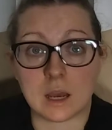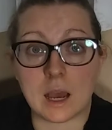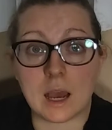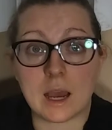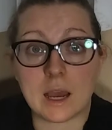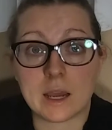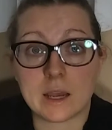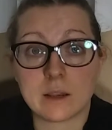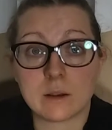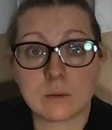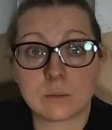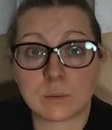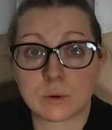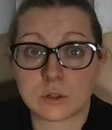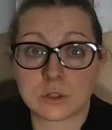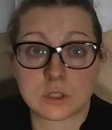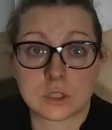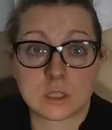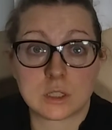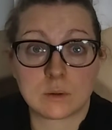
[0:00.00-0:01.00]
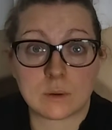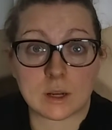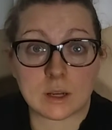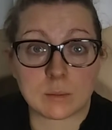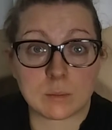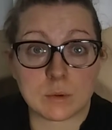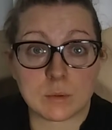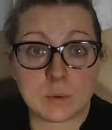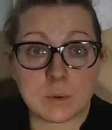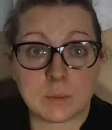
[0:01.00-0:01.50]
I personally
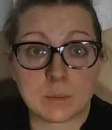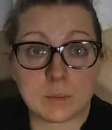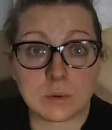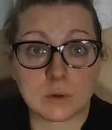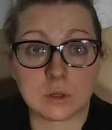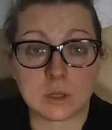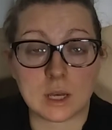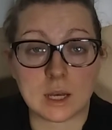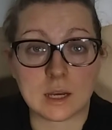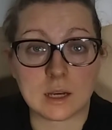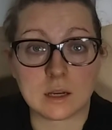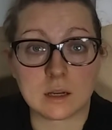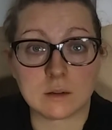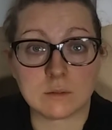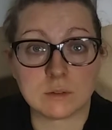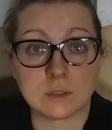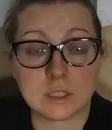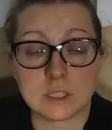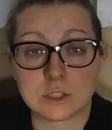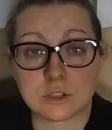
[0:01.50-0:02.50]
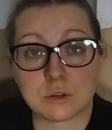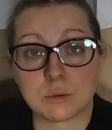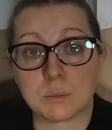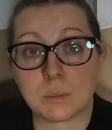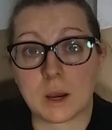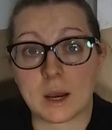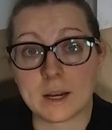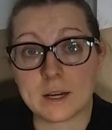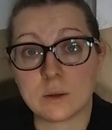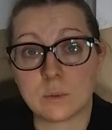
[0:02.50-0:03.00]
recommend people have at least their
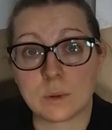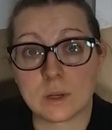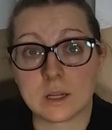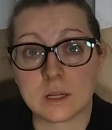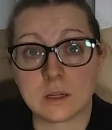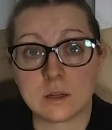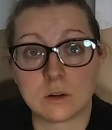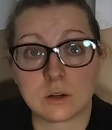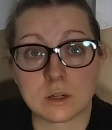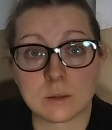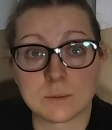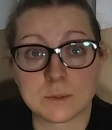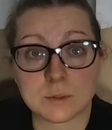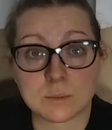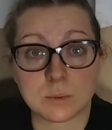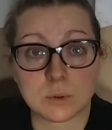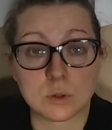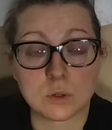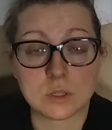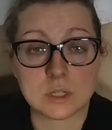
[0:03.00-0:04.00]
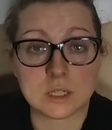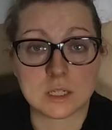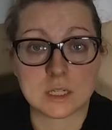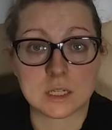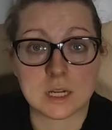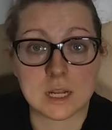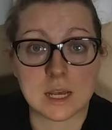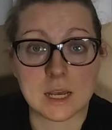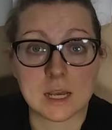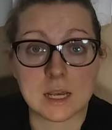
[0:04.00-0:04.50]
body weight in grams of protein a
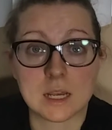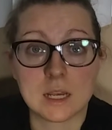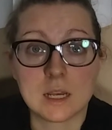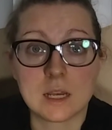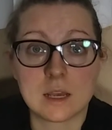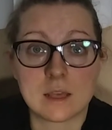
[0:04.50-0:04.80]
day.